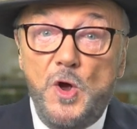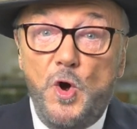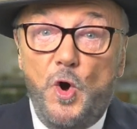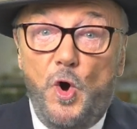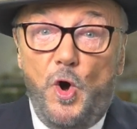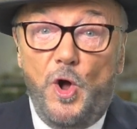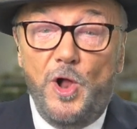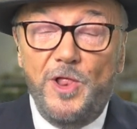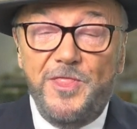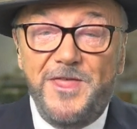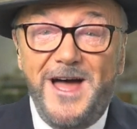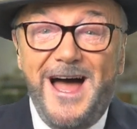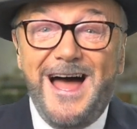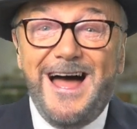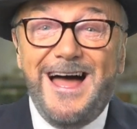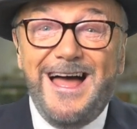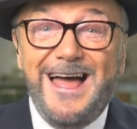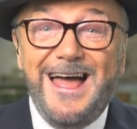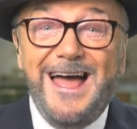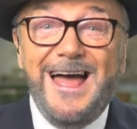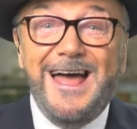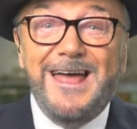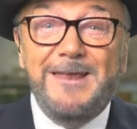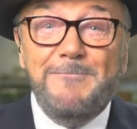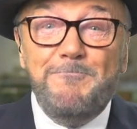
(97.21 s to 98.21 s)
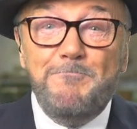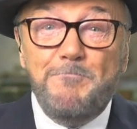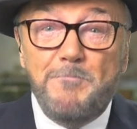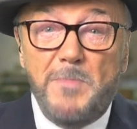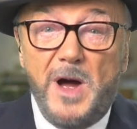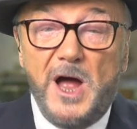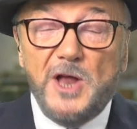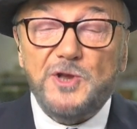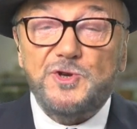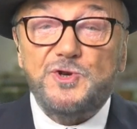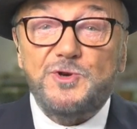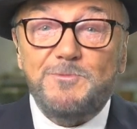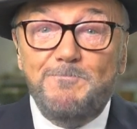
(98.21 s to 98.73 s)
All that and
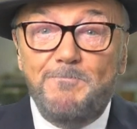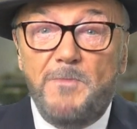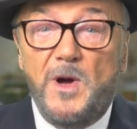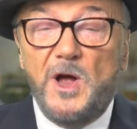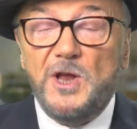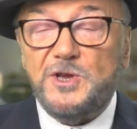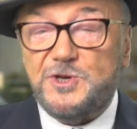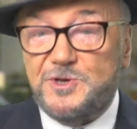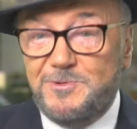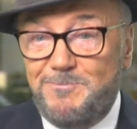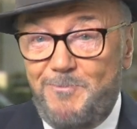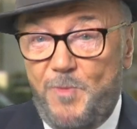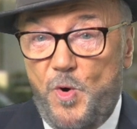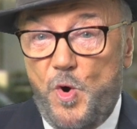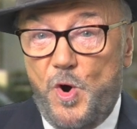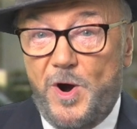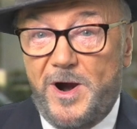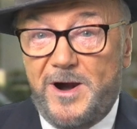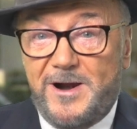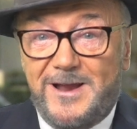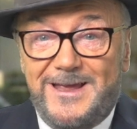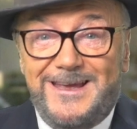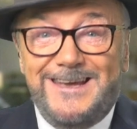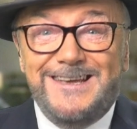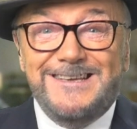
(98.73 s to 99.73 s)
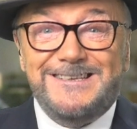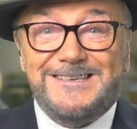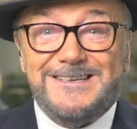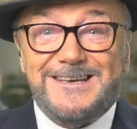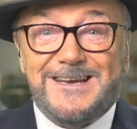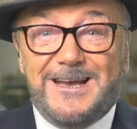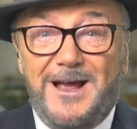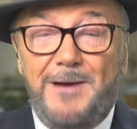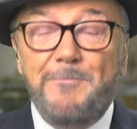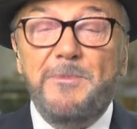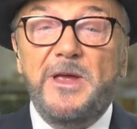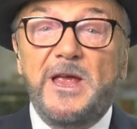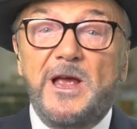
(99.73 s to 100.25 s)
much, much more is
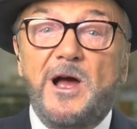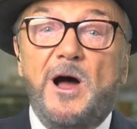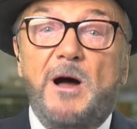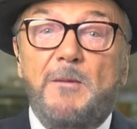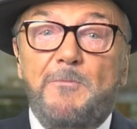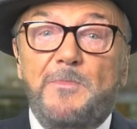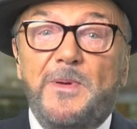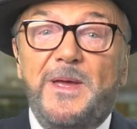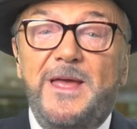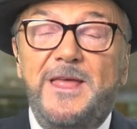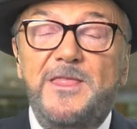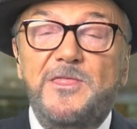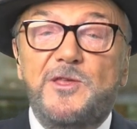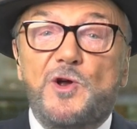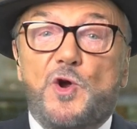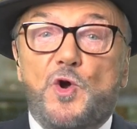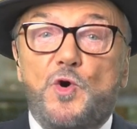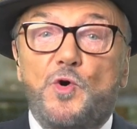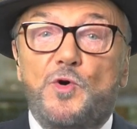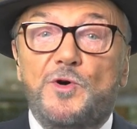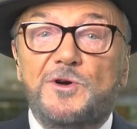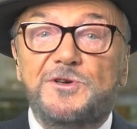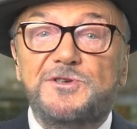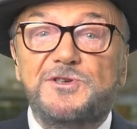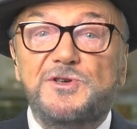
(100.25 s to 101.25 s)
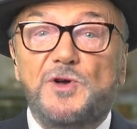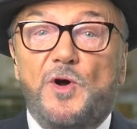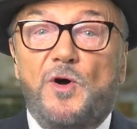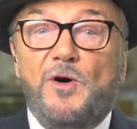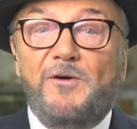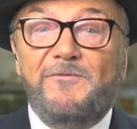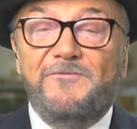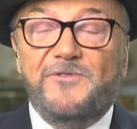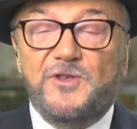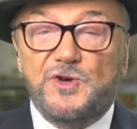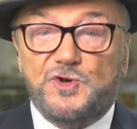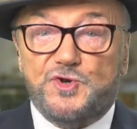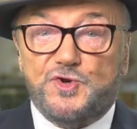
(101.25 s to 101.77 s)
coming up in the course
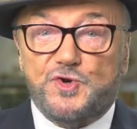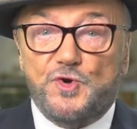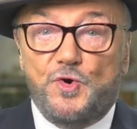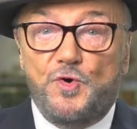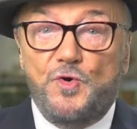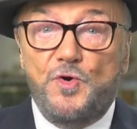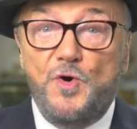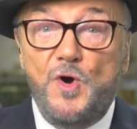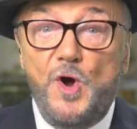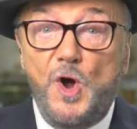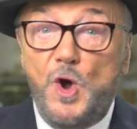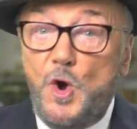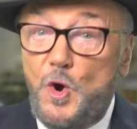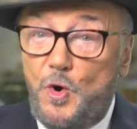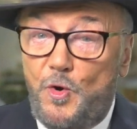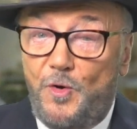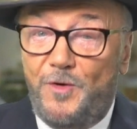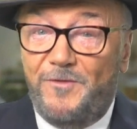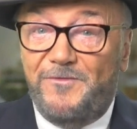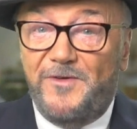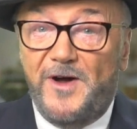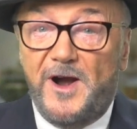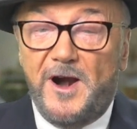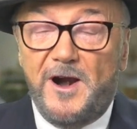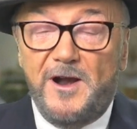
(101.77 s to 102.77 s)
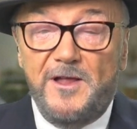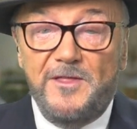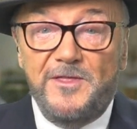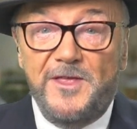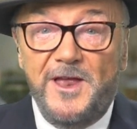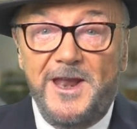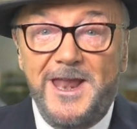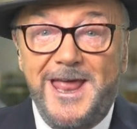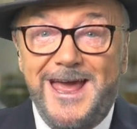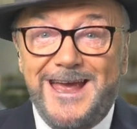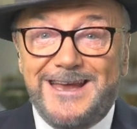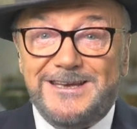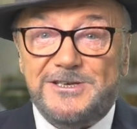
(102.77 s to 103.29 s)
of the show over
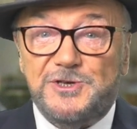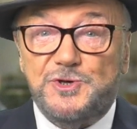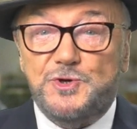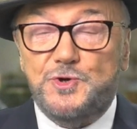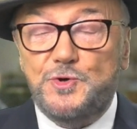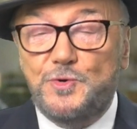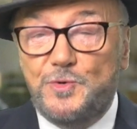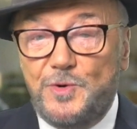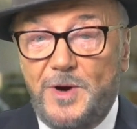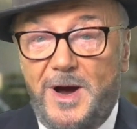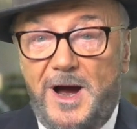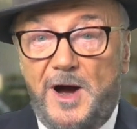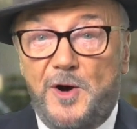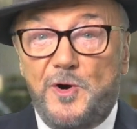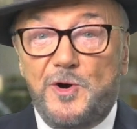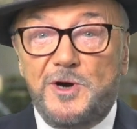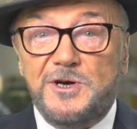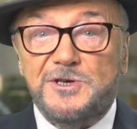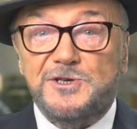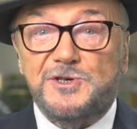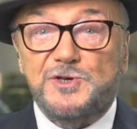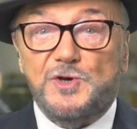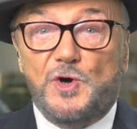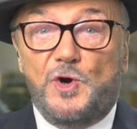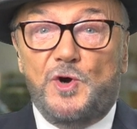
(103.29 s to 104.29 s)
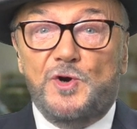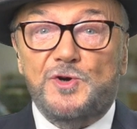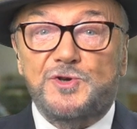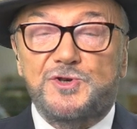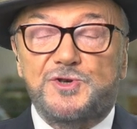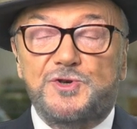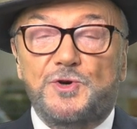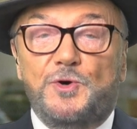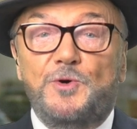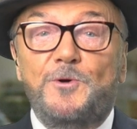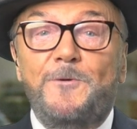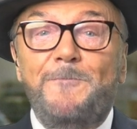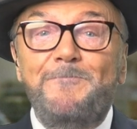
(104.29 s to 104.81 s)
the next 2 hours or
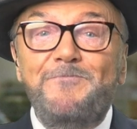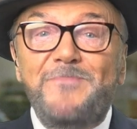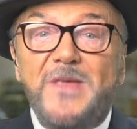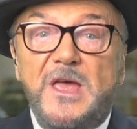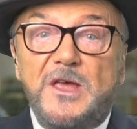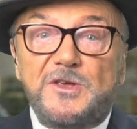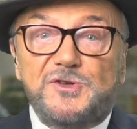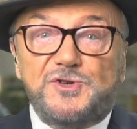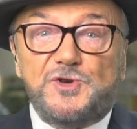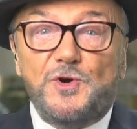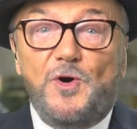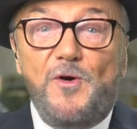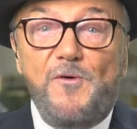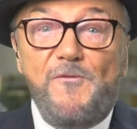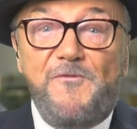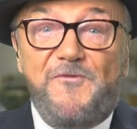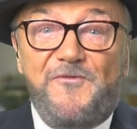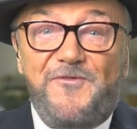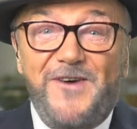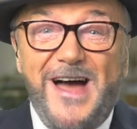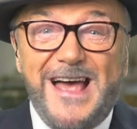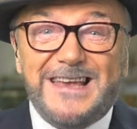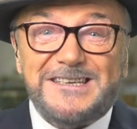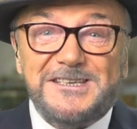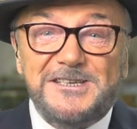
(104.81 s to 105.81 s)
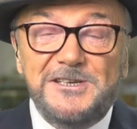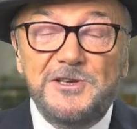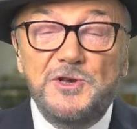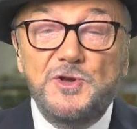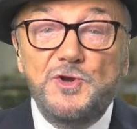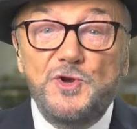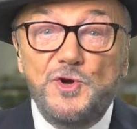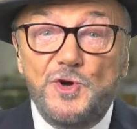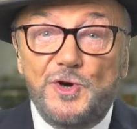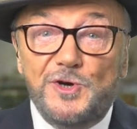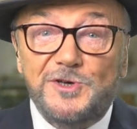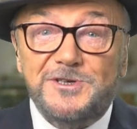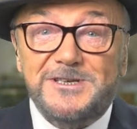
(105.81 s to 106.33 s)
so. So
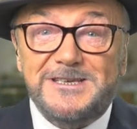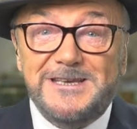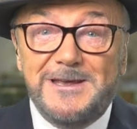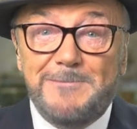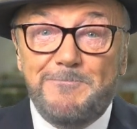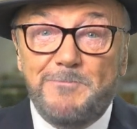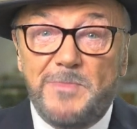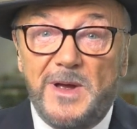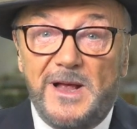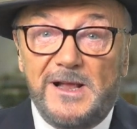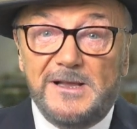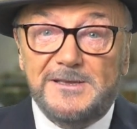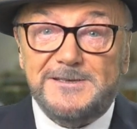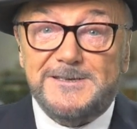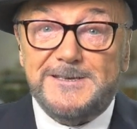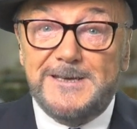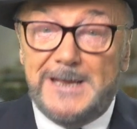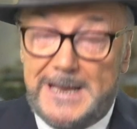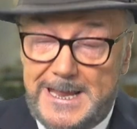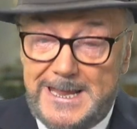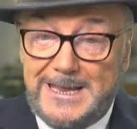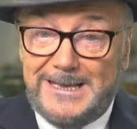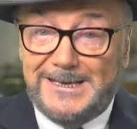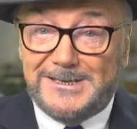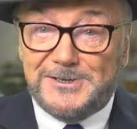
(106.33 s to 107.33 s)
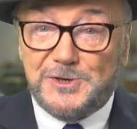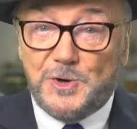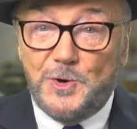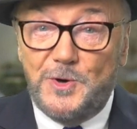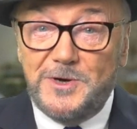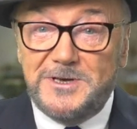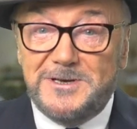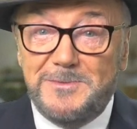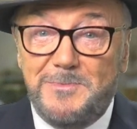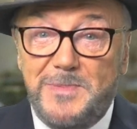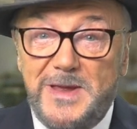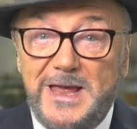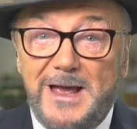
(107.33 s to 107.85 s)
fasten your seatbelts. It's
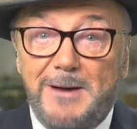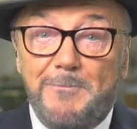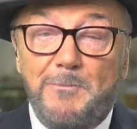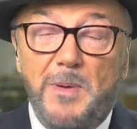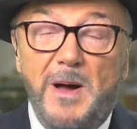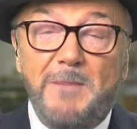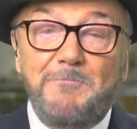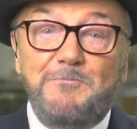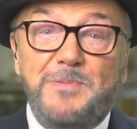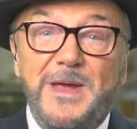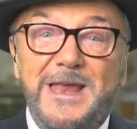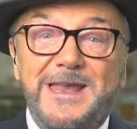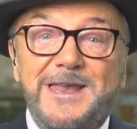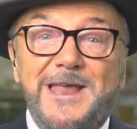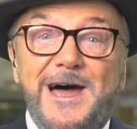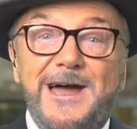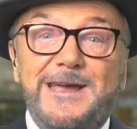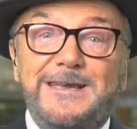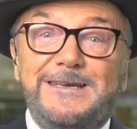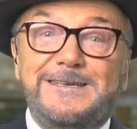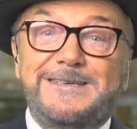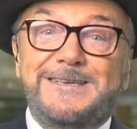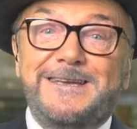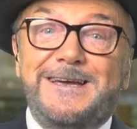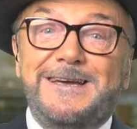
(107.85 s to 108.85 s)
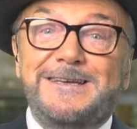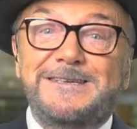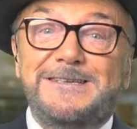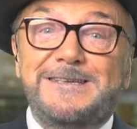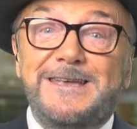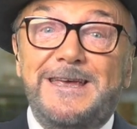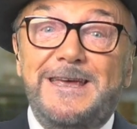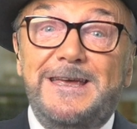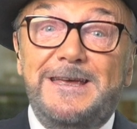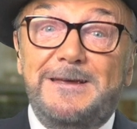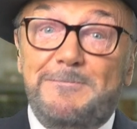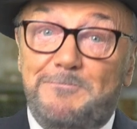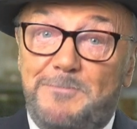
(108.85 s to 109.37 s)
going to be a bumpy night, as
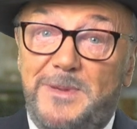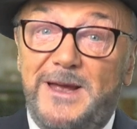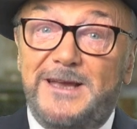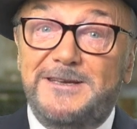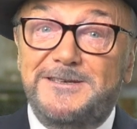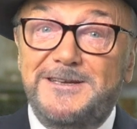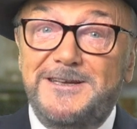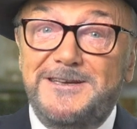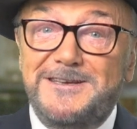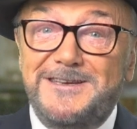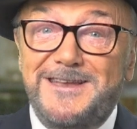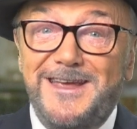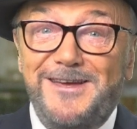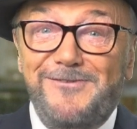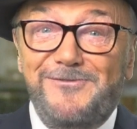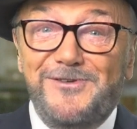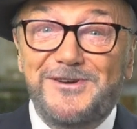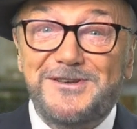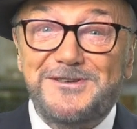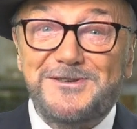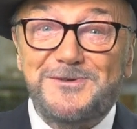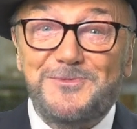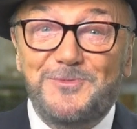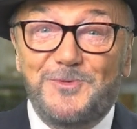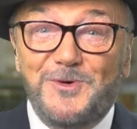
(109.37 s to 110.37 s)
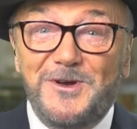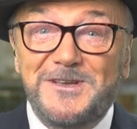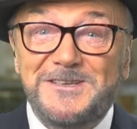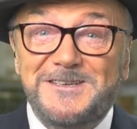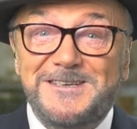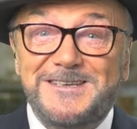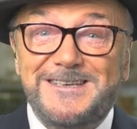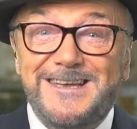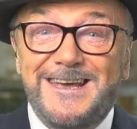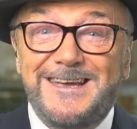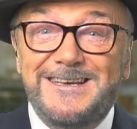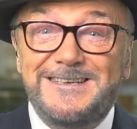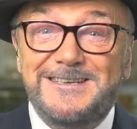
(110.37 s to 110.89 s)
Betty Davis
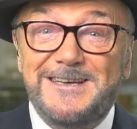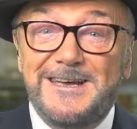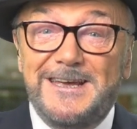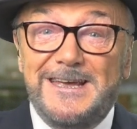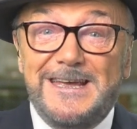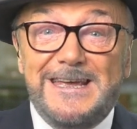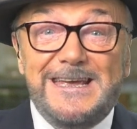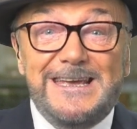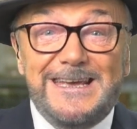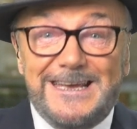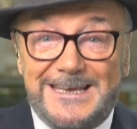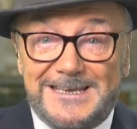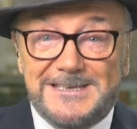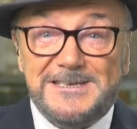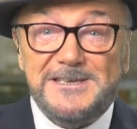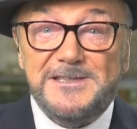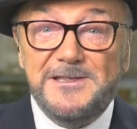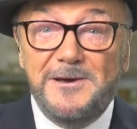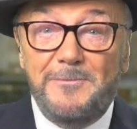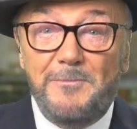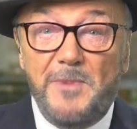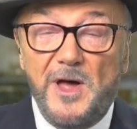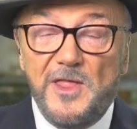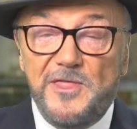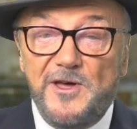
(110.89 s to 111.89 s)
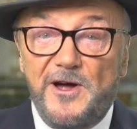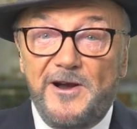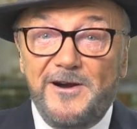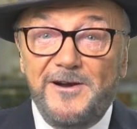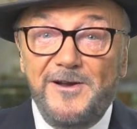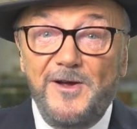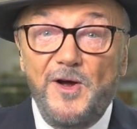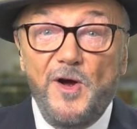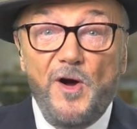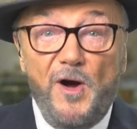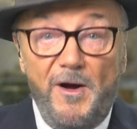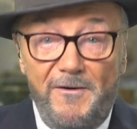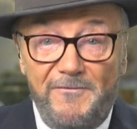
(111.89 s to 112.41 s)
once said. It's the mother
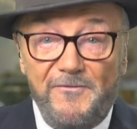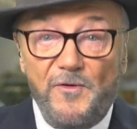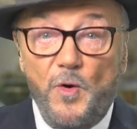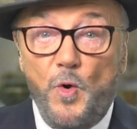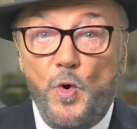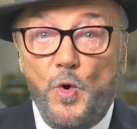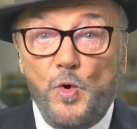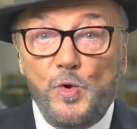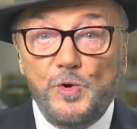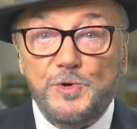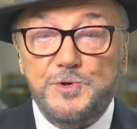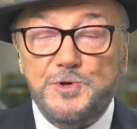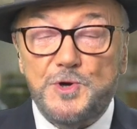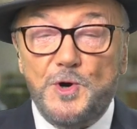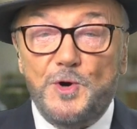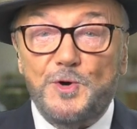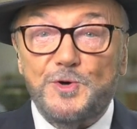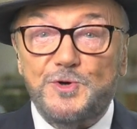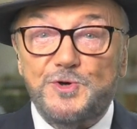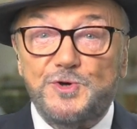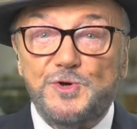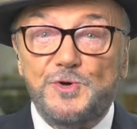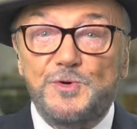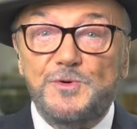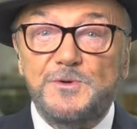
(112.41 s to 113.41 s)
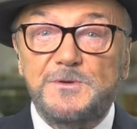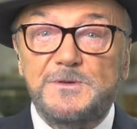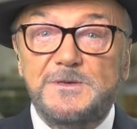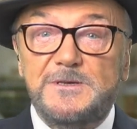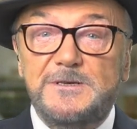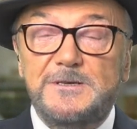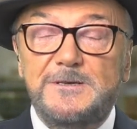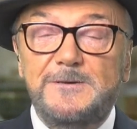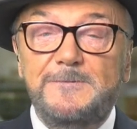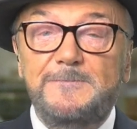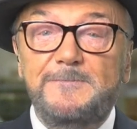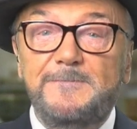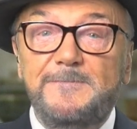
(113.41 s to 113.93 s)
of all talk
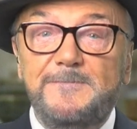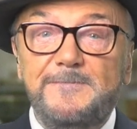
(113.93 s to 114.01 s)
shows.